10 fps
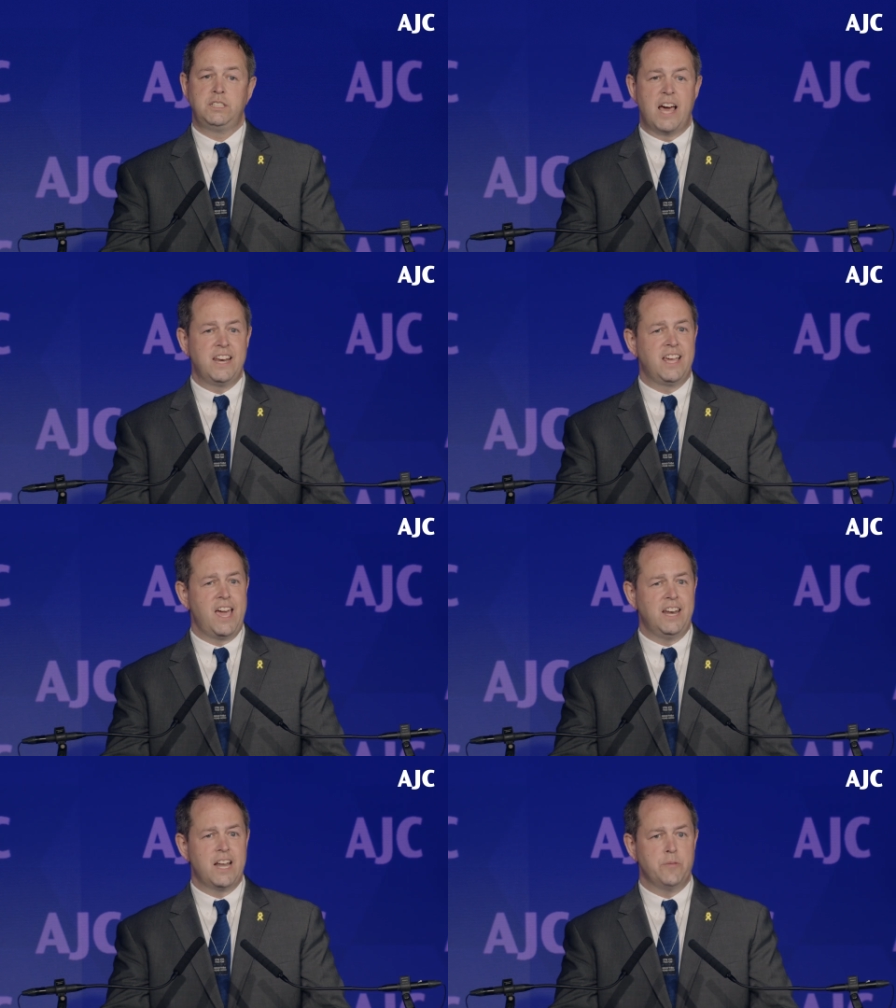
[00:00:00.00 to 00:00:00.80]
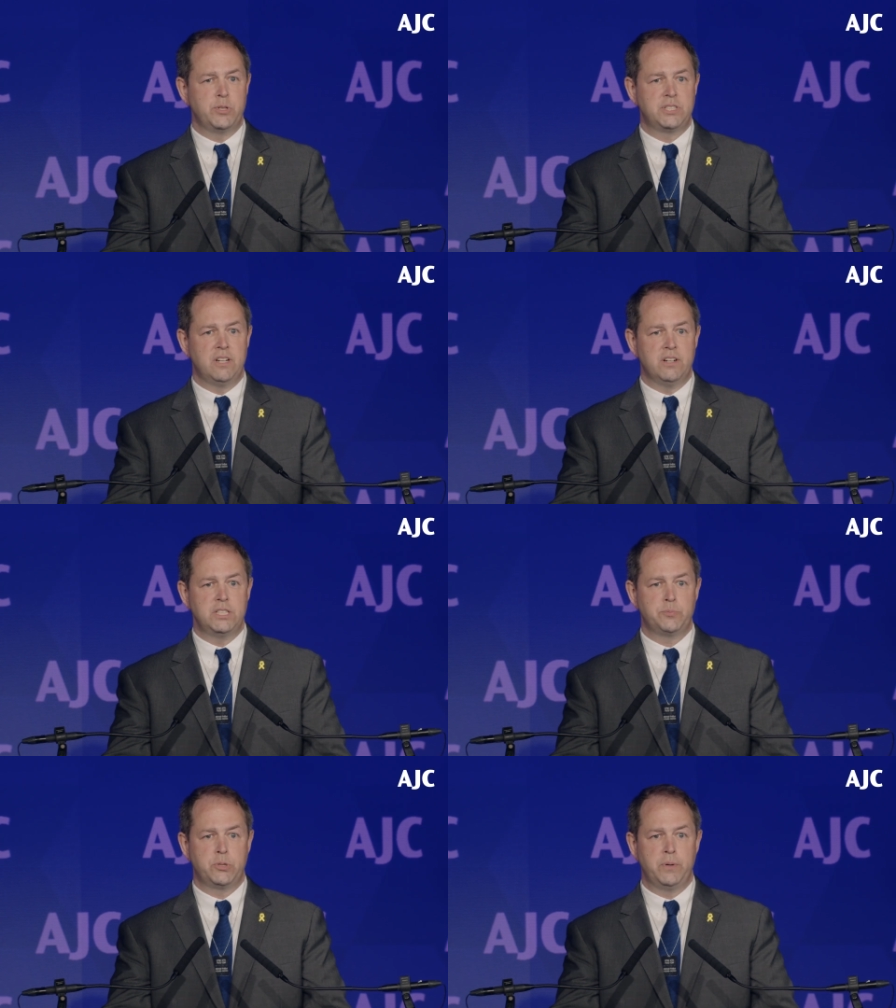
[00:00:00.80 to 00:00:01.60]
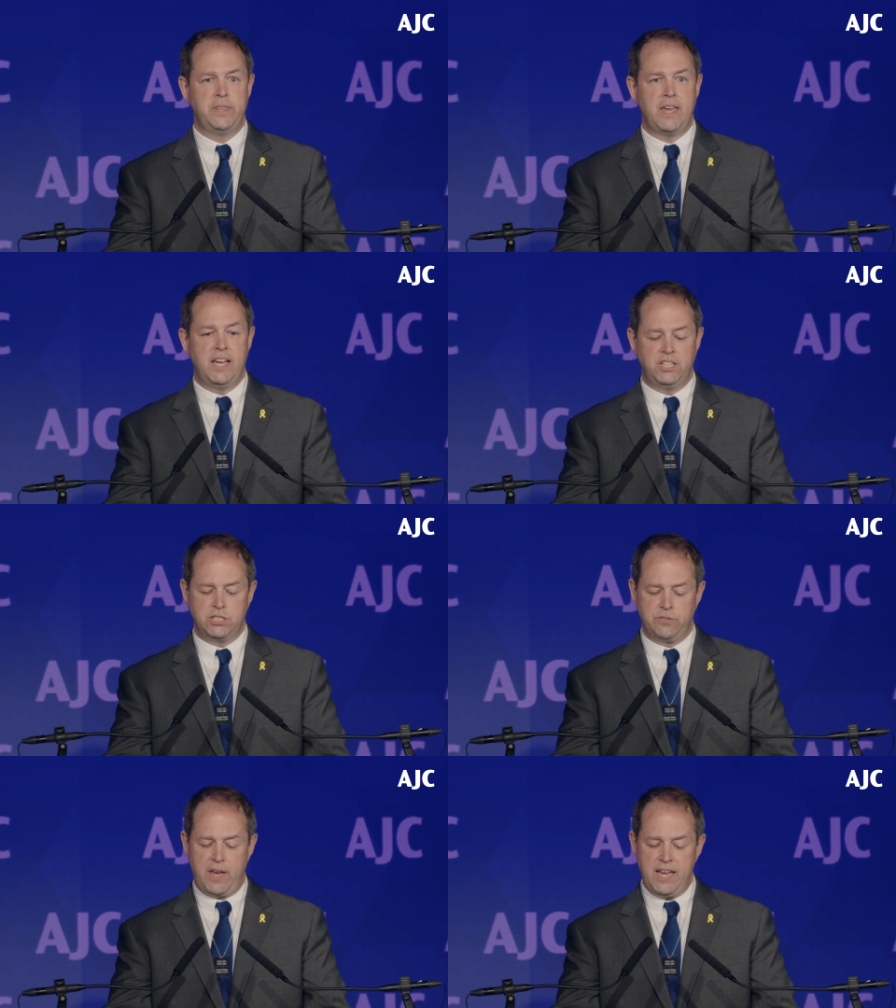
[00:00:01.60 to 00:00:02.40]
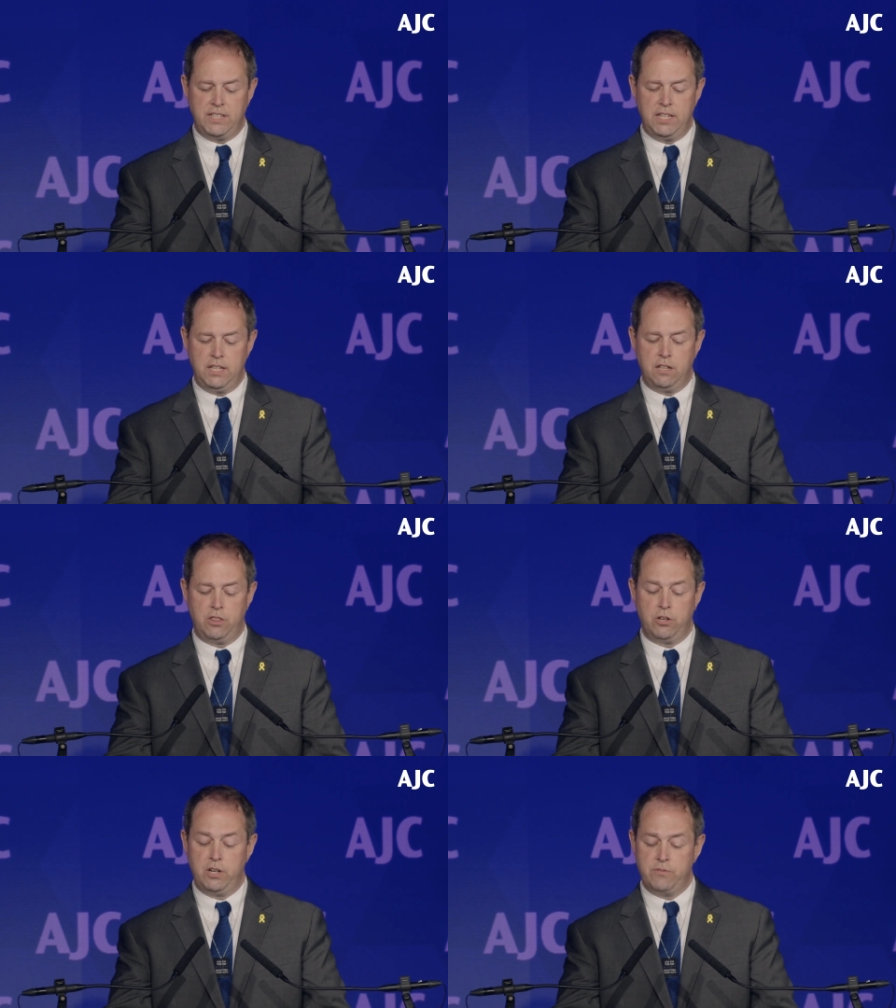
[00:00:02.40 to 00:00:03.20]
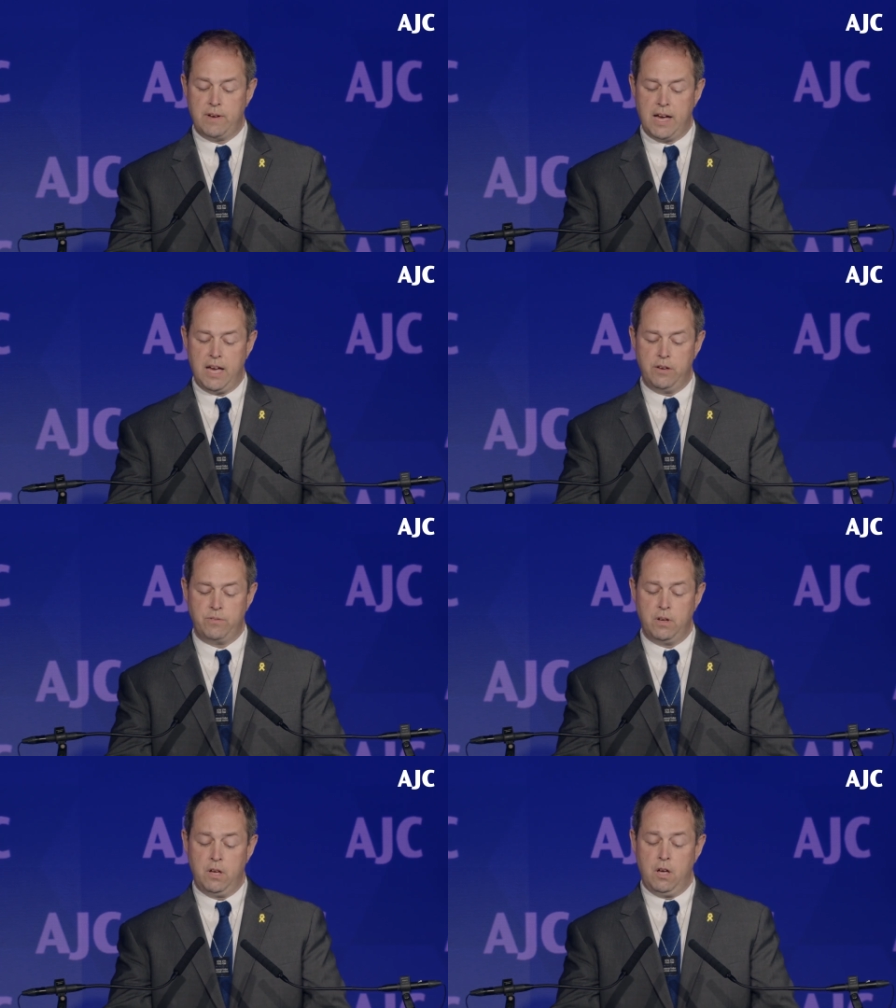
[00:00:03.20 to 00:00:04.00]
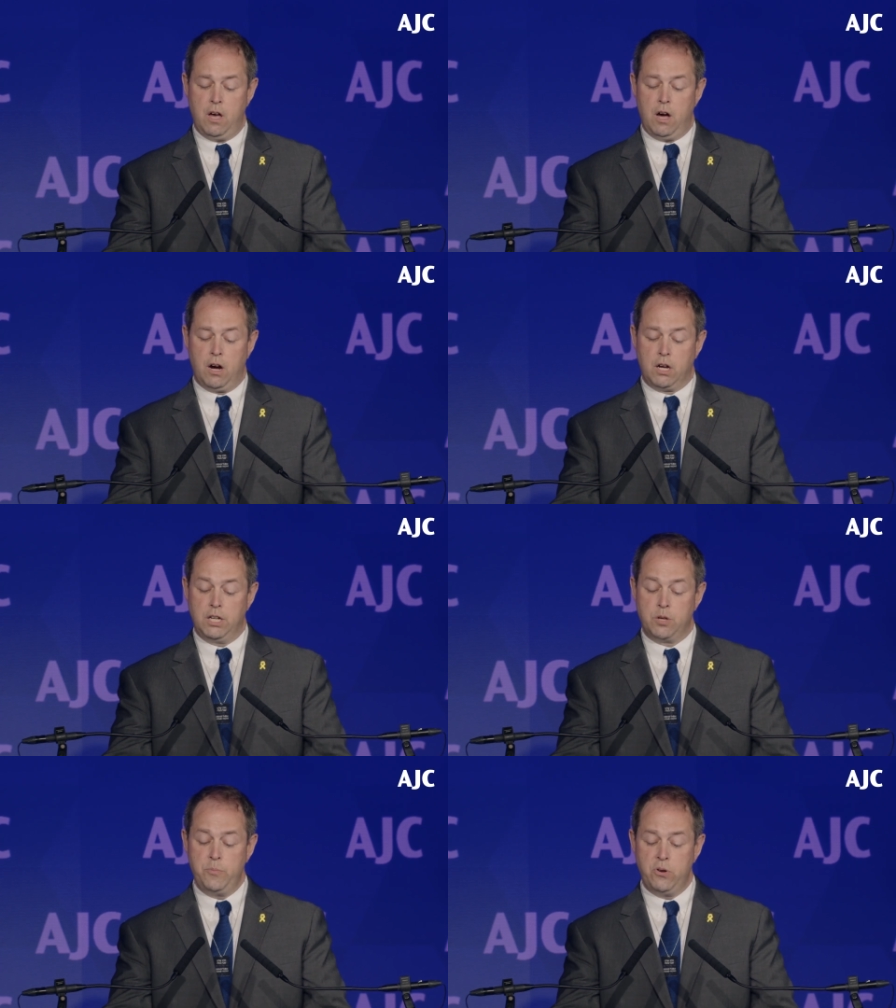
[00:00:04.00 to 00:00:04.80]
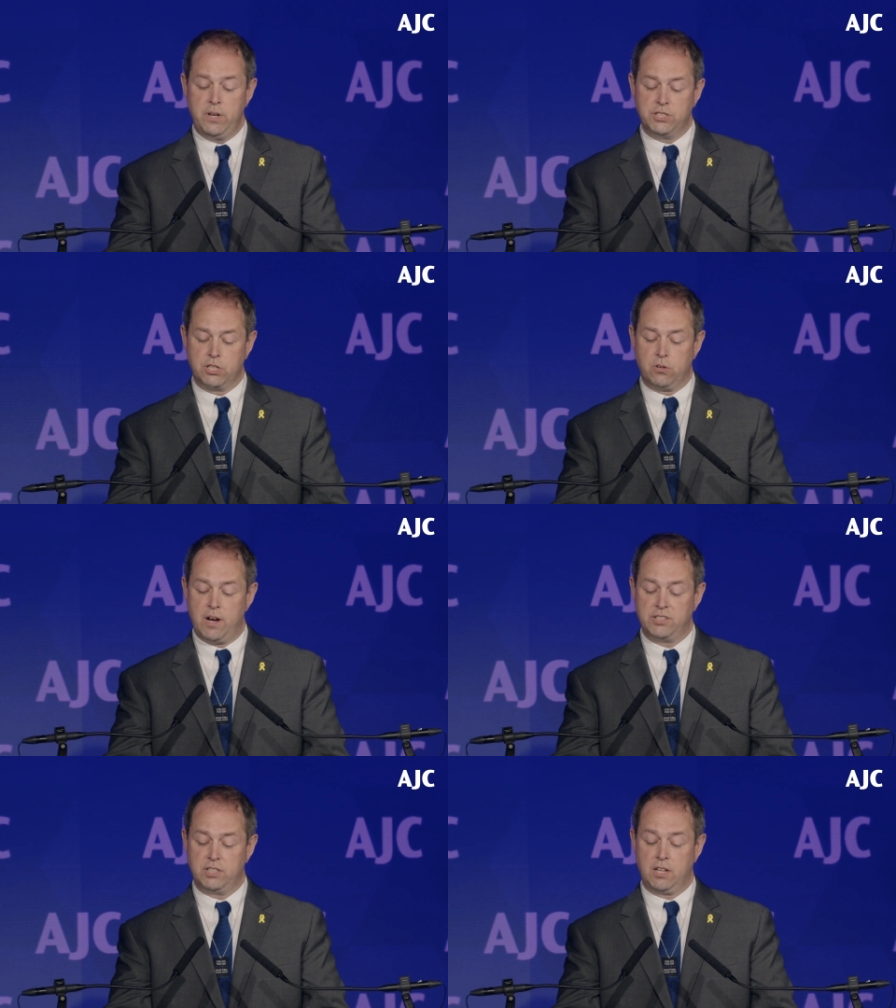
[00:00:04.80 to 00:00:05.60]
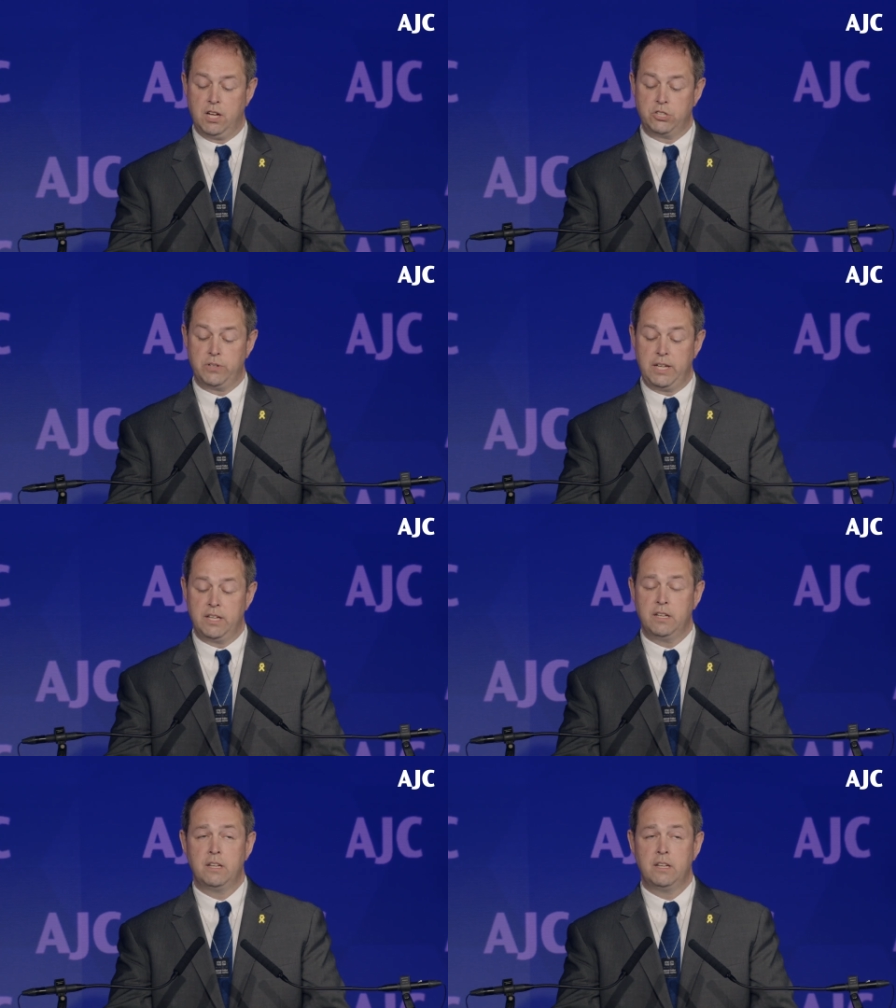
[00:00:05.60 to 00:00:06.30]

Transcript: dedicated emissaries between the ages of 18 to 35 in communities across the country.